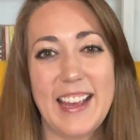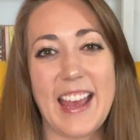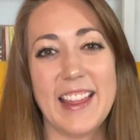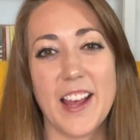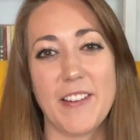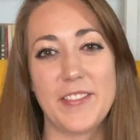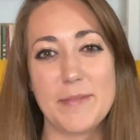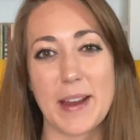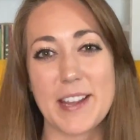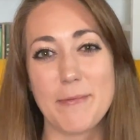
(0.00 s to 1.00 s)
Hello
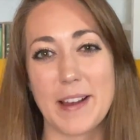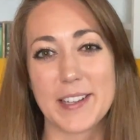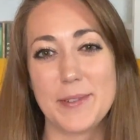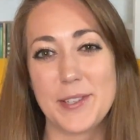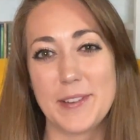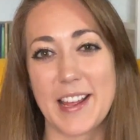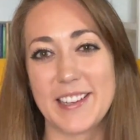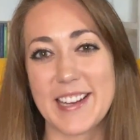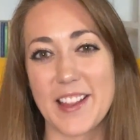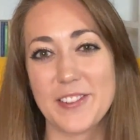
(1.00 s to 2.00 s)
everybody, welcome to another
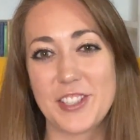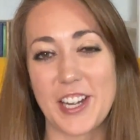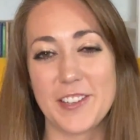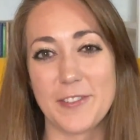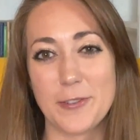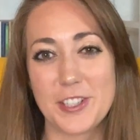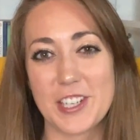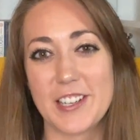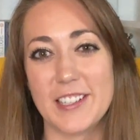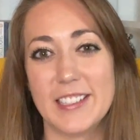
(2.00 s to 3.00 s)
Yellow Chair
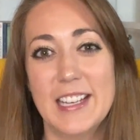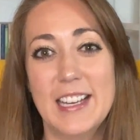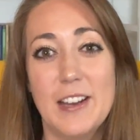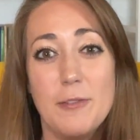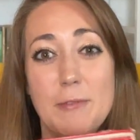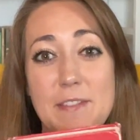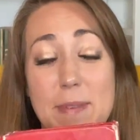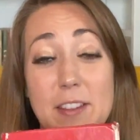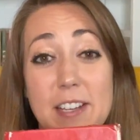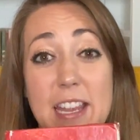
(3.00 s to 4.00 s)
devotional. We've
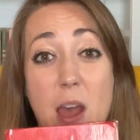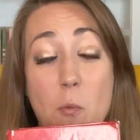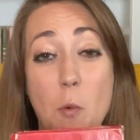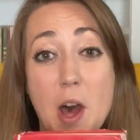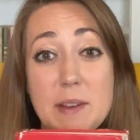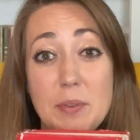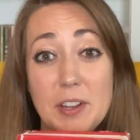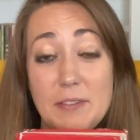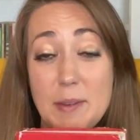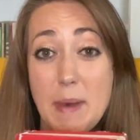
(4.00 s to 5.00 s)
been looking at one book
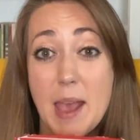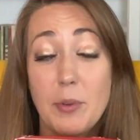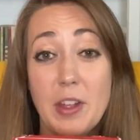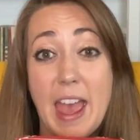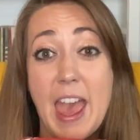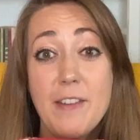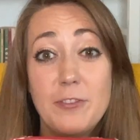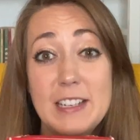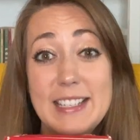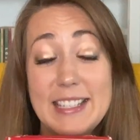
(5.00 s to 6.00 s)
of the Bible
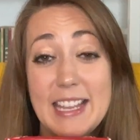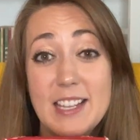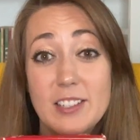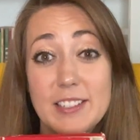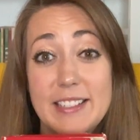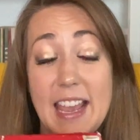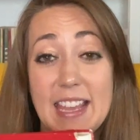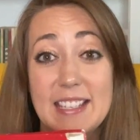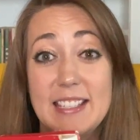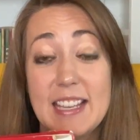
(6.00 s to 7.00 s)
every single day,
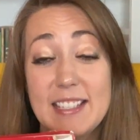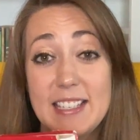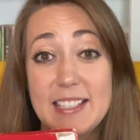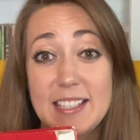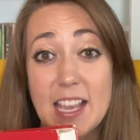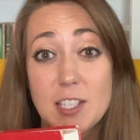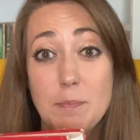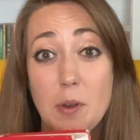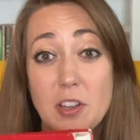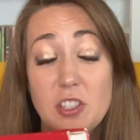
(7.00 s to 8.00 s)
sixty-six
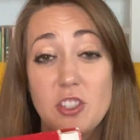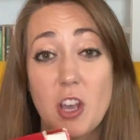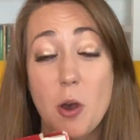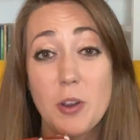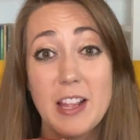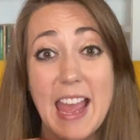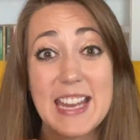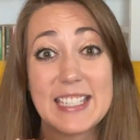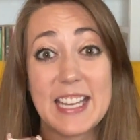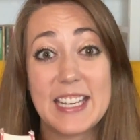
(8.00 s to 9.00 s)
books total,
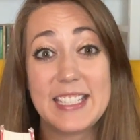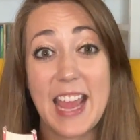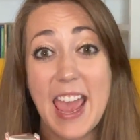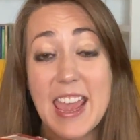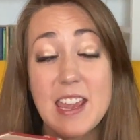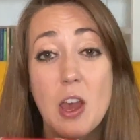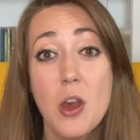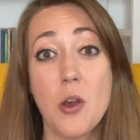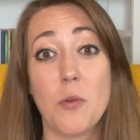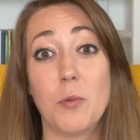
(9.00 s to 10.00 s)
and today
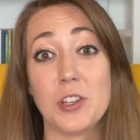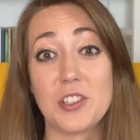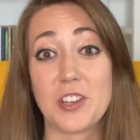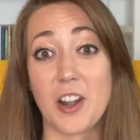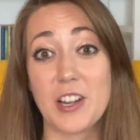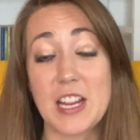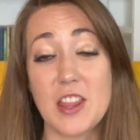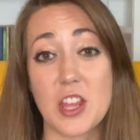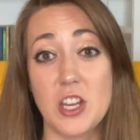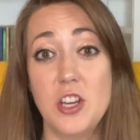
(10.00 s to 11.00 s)
we're starting
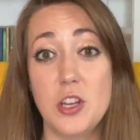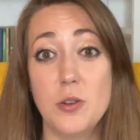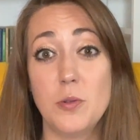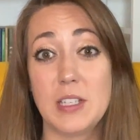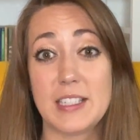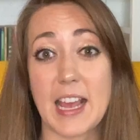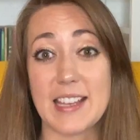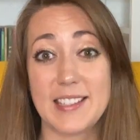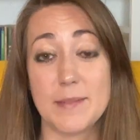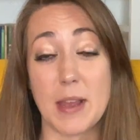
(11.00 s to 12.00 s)
the New
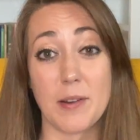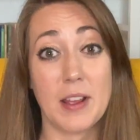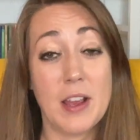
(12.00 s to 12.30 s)
Testament.